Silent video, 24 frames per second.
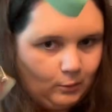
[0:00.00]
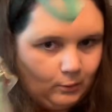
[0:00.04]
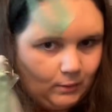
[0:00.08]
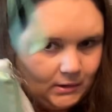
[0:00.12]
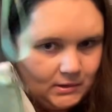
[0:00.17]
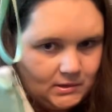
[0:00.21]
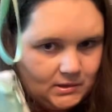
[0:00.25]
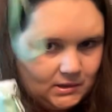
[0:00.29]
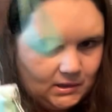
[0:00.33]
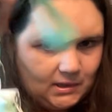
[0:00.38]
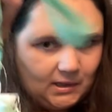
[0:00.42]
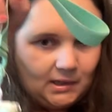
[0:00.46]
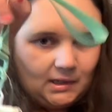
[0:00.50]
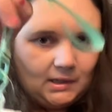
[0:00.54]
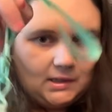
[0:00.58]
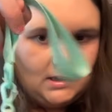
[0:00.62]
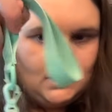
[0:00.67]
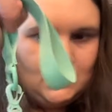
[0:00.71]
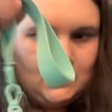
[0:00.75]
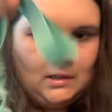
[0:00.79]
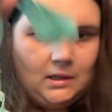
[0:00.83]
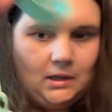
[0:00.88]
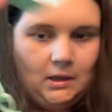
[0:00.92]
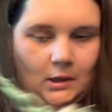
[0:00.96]
wristlet.
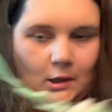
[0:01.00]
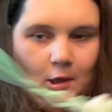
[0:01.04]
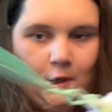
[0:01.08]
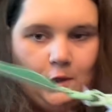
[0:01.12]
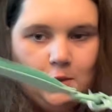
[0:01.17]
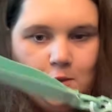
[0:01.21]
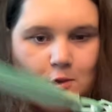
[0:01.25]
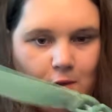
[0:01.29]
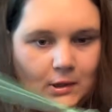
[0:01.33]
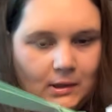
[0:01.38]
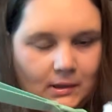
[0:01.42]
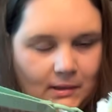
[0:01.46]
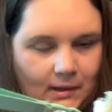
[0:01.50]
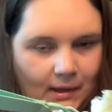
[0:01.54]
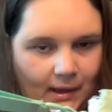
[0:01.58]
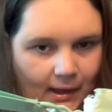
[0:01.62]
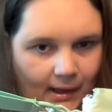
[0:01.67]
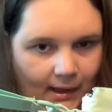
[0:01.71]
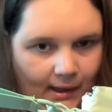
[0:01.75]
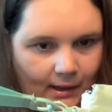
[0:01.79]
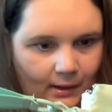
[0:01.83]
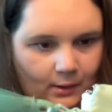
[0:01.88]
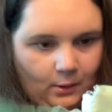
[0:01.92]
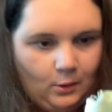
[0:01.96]
So you get the
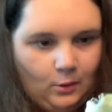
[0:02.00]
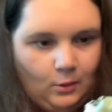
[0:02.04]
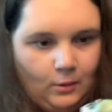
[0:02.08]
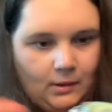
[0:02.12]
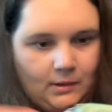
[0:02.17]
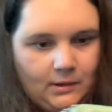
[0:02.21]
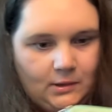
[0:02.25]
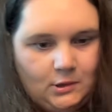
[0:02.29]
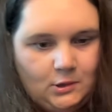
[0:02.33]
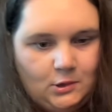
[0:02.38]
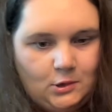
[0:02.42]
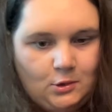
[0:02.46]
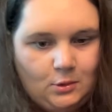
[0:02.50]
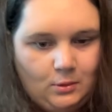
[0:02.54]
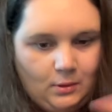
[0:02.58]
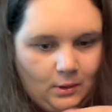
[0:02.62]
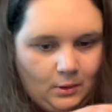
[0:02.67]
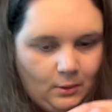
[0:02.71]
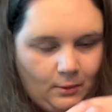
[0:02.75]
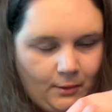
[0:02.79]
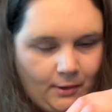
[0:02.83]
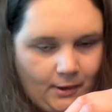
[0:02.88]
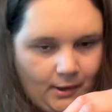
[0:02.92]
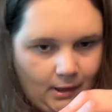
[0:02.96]
handle and the 2
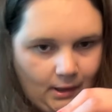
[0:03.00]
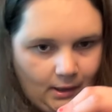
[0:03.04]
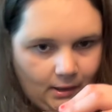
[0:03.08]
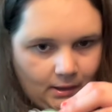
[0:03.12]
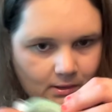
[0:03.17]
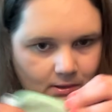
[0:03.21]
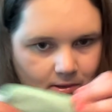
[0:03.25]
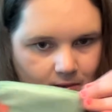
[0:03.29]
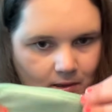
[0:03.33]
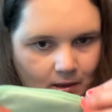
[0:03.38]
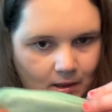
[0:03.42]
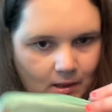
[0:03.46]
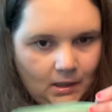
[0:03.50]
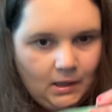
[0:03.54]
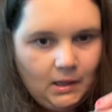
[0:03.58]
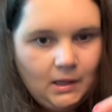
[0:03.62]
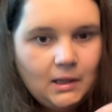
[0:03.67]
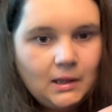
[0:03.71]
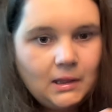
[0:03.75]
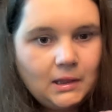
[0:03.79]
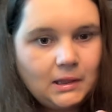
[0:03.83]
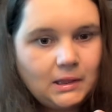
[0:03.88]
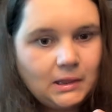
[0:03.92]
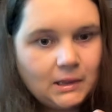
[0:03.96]
little things.
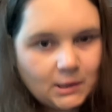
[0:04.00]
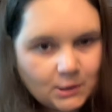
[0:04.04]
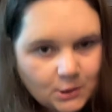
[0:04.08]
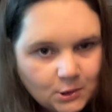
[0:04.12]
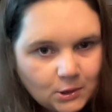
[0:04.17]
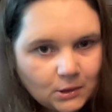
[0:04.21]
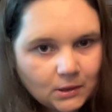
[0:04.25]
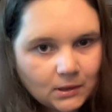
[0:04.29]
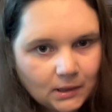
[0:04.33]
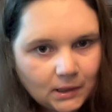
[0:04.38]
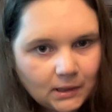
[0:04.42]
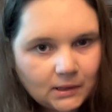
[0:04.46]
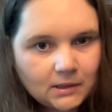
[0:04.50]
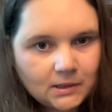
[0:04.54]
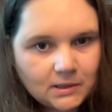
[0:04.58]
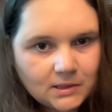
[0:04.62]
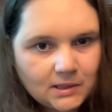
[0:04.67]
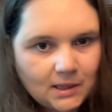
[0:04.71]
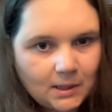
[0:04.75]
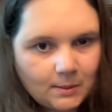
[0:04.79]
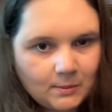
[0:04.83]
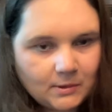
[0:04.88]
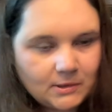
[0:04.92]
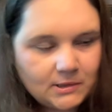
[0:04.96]
They're literally like the
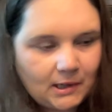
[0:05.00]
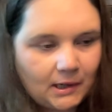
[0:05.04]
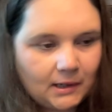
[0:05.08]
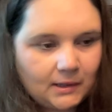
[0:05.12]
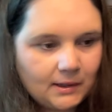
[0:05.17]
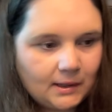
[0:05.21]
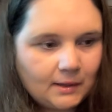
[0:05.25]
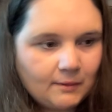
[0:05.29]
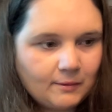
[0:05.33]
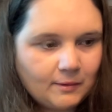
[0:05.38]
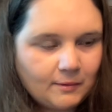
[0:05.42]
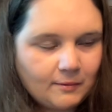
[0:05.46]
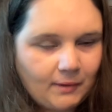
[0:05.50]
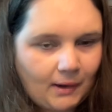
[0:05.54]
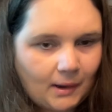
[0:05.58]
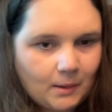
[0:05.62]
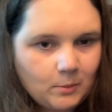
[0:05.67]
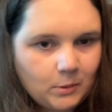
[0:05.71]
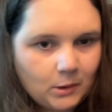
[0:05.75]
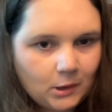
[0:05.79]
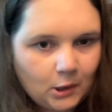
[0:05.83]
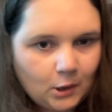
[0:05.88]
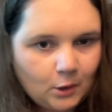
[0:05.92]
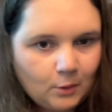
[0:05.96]
same exact thing for Five
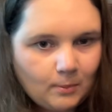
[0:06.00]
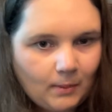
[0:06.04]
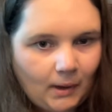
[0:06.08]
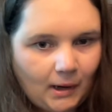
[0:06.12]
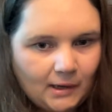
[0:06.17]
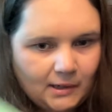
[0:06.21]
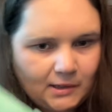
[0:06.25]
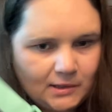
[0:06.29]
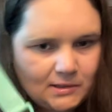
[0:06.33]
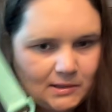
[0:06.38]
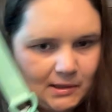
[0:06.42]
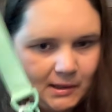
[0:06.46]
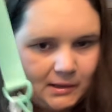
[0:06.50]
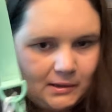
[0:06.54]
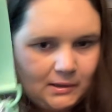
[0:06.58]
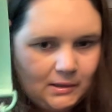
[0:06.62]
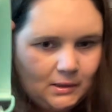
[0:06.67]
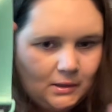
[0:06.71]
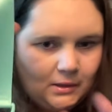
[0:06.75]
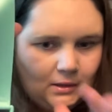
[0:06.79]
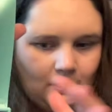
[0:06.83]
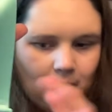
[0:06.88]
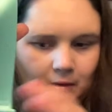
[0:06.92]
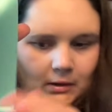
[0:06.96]
Below, minus like
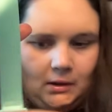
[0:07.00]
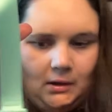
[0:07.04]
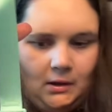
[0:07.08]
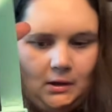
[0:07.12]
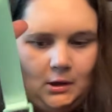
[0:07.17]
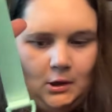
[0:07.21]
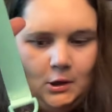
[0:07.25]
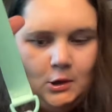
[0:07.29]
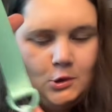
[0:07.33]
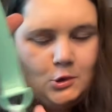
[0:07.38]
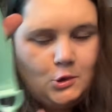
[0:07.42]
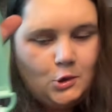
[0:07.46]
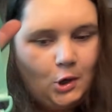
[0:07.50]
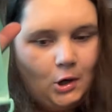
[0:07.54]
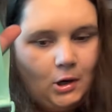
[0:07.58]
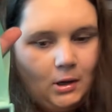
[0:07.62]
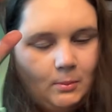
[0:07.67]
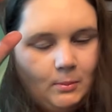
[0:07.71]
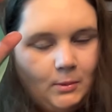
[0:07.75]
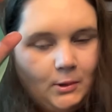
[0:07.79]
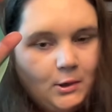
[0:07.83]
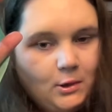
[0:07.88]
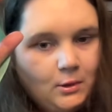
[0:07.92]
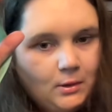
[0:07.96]
the charm,
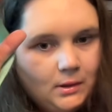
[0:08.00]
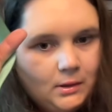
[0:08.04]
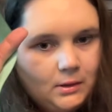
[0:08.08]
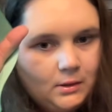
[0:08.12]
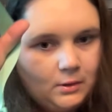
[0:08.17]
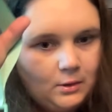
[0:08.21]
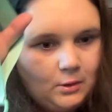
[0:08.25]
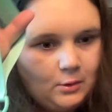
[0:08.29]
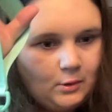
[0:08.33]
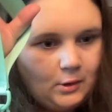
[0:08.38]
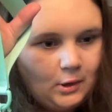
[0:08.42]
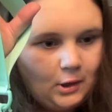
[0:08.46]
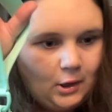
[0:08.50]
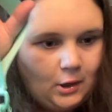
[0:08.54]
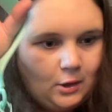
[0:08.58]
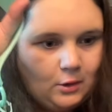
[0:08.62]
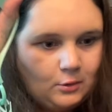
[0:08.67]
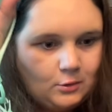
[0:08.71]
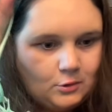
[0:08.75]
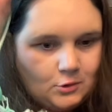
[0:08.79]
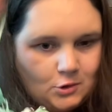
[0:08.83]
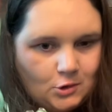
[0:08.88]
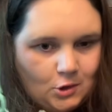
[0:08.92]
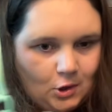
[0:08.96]
but you can do your
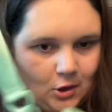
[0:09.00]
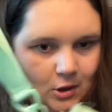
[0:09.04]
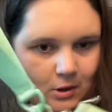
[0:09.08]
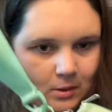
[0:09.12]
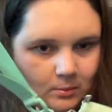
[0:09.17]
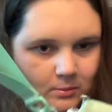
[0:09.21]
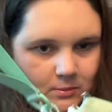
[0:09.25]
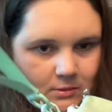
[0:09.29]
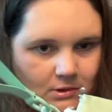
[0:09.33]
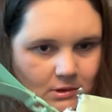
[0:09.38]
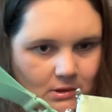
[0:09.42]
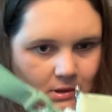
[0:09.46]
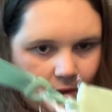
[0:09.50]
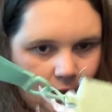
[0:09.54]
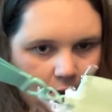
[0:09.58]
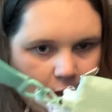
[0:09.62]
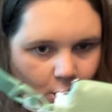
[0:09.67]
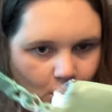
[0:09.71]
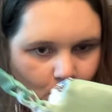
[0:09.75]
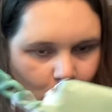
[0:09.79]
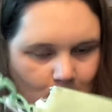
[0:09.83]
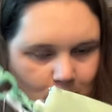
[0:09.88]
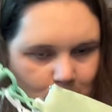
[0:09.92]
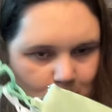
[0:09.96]
own charms.
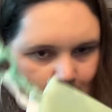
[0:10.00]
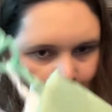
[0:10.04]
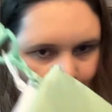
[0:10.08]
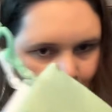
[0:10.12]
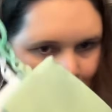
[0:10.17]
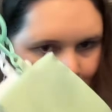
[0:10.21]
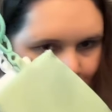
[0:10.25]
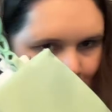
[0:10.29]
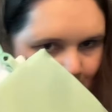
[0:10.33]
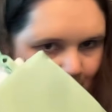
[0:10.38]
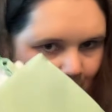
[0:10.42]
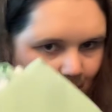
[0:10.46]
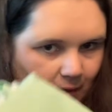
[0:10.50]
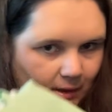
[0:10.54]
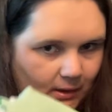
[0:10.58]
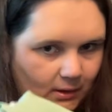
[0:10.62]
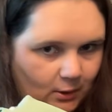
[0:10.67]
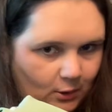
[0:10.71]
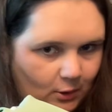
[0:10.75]
So you get the